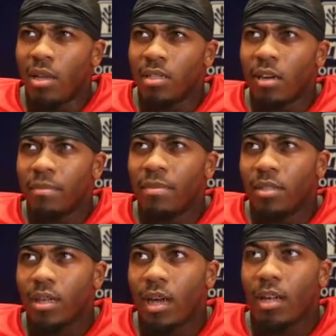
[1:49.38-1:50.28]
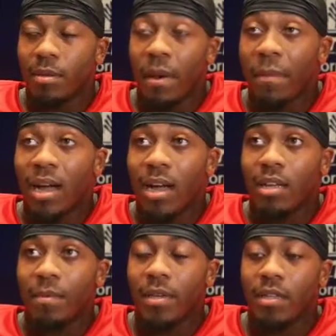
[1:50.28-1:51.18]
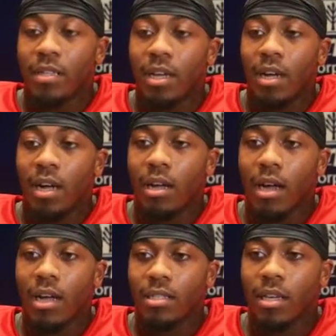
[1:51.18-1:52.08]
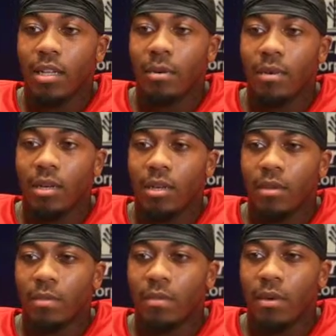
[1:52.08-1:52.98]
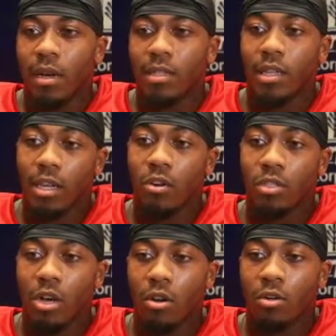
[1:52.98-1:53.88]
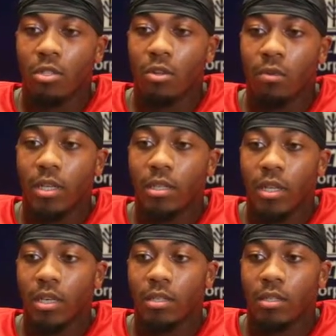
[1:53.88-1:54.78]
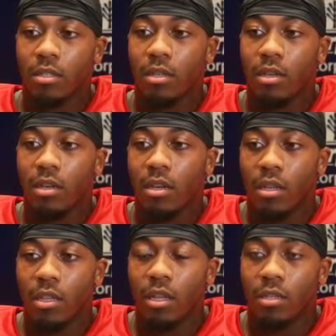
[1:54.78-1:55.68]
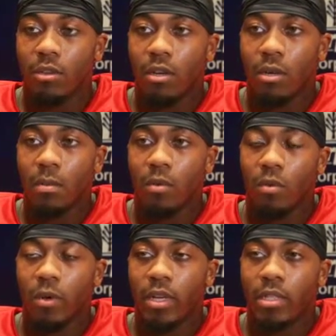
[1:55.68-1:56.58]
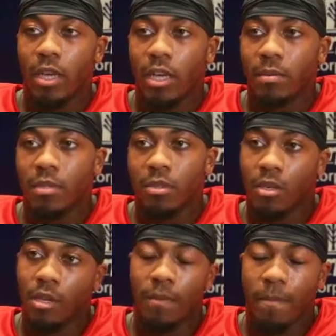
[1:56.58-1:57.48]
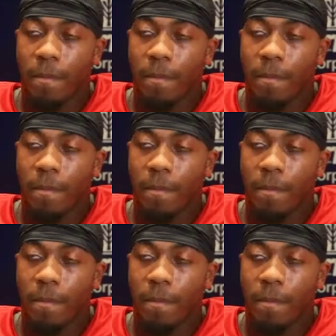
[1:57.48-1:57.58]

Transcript: some in my mind, I mean, yeah, I say that. But I think Coach Longo is doing what he thinks to win this game. So, yeah.